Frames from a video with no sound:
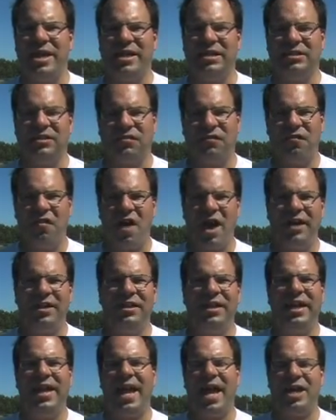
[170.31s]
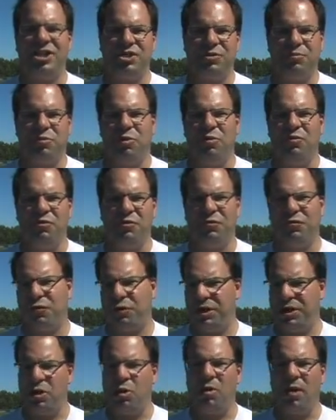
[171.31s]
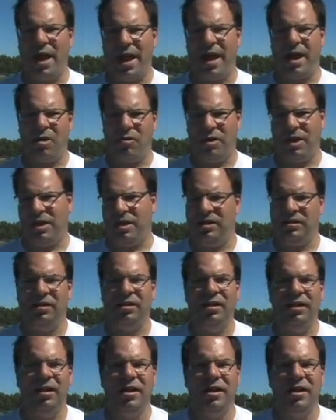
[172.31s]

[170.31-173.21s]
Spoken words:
is find the cache approver for your area.